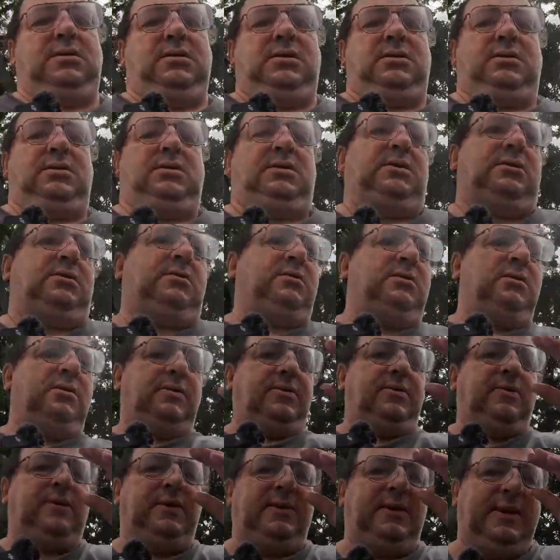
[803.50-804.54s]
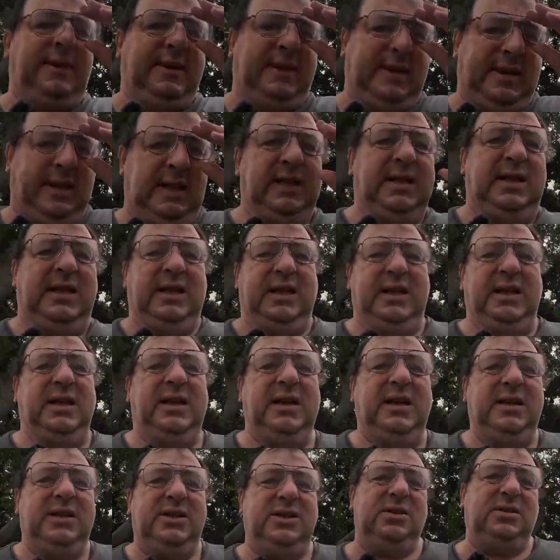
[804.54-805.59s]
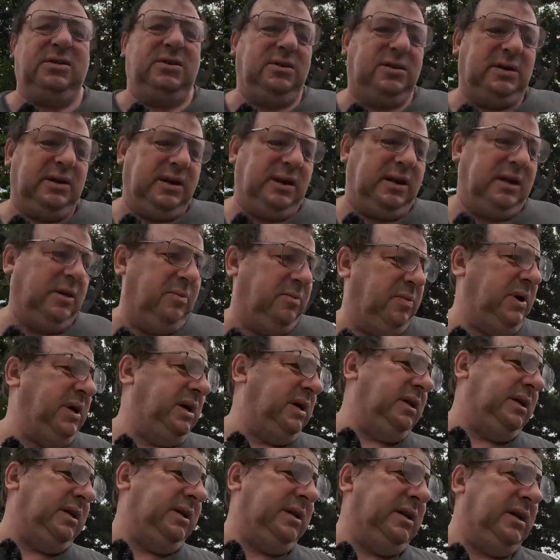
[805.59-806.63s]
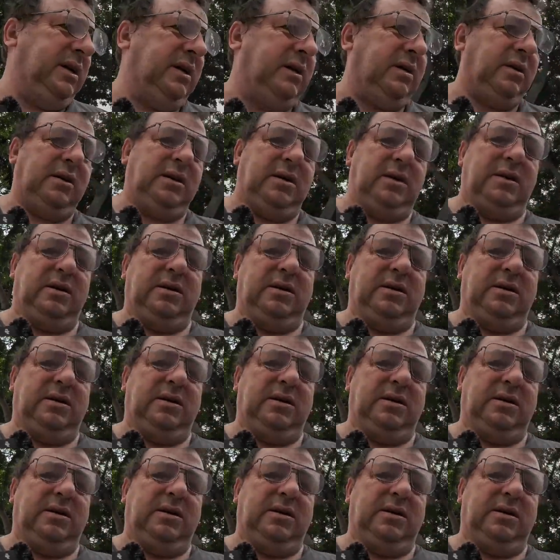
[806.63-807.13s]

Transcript: So it's not like completely dark.